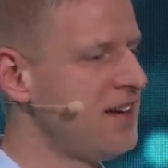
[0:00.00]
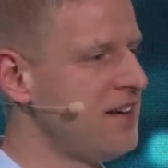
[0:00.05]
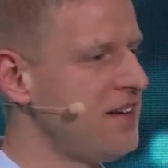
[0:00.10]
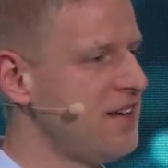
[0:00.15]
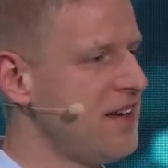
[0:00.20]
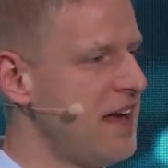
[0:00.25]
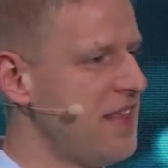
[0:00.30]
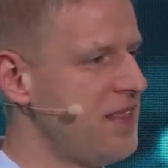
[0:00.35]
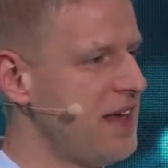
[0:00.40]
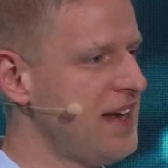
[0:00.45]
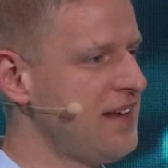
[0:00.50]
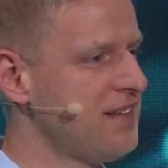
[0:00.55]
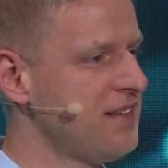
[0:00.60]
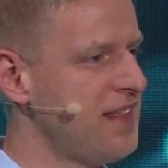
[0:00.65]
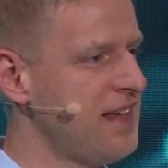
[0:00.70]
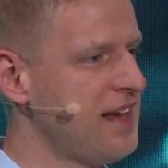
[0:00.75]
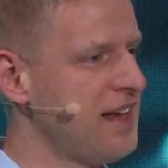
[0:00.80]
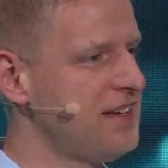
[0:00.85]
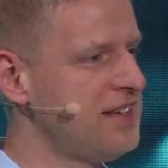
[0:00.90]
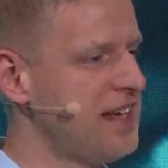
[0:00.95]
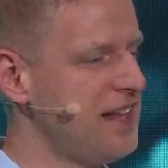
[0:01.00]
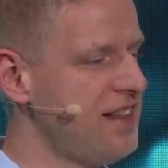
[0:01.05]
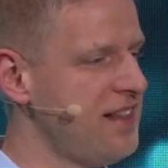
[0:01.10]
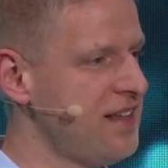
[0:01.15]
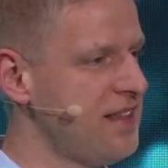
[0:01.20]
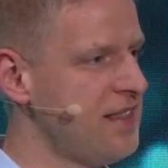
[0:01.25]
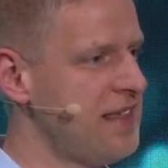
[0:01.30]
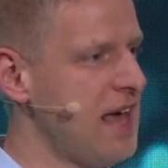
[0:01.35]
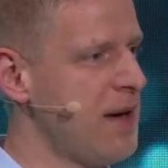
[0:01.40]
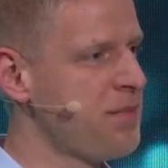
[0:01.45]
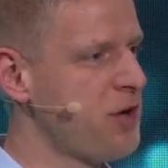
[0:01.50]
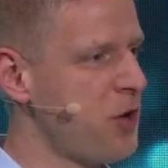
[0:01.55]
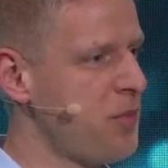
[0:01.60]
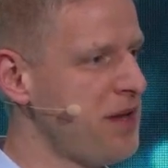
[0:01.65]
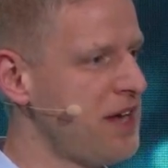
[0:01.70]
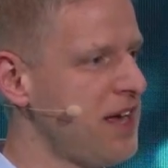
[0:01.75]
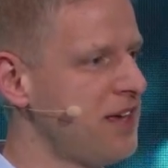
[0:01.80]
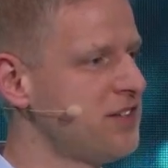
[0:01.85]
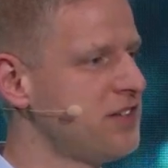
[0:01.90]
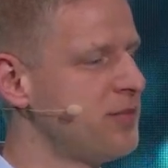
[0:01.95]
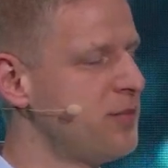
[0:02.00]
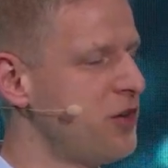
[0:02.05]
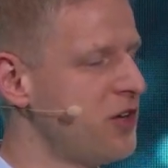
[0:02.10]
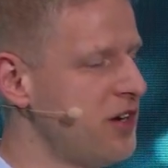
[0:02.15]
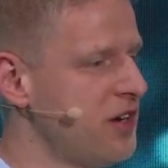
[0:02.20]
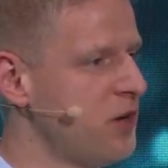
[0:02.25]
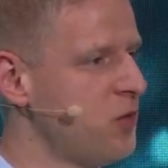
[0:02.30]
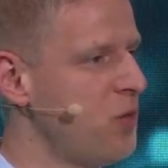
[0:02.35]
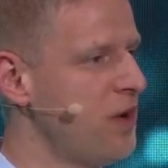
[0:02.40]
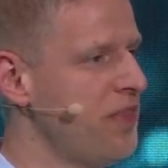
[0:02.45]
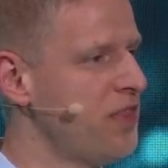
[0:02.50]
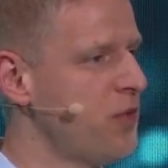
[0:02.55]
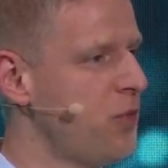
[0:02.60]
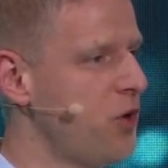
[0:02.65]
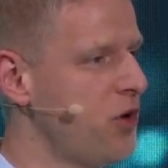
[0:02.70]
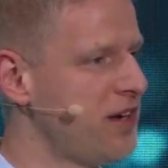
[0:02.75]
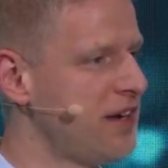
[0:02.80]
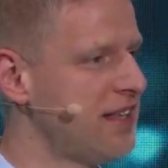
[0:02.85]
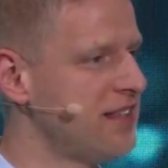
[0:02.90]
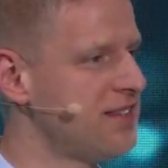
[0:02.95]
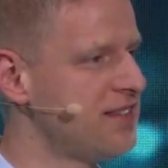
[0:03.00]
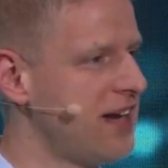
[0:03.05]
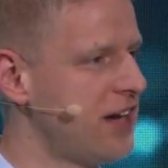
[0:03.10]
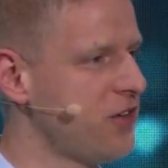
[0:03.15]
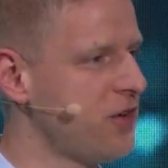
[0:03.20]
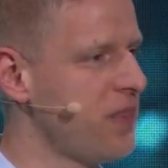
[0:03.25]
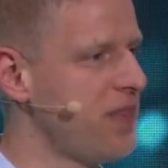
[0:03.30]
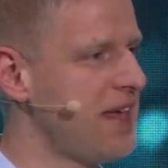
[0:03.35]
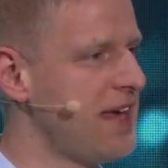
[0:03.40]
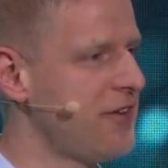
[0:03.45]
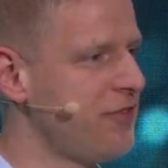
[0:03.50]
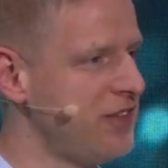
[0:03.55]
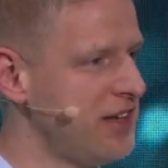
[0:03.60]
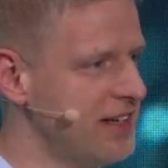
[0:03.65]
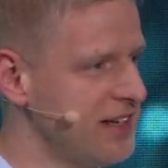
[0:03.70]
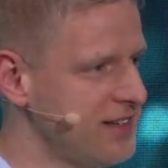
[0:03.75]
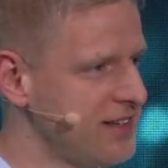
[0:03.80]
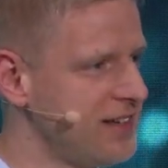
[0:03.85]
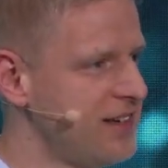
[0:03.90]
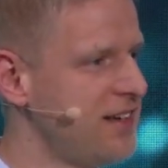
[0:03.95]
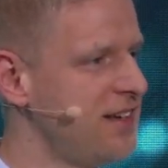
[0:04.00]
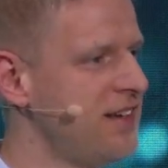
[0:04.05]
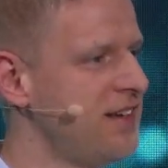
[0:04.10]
and they can tell the upcoming customer when the work can start on their field.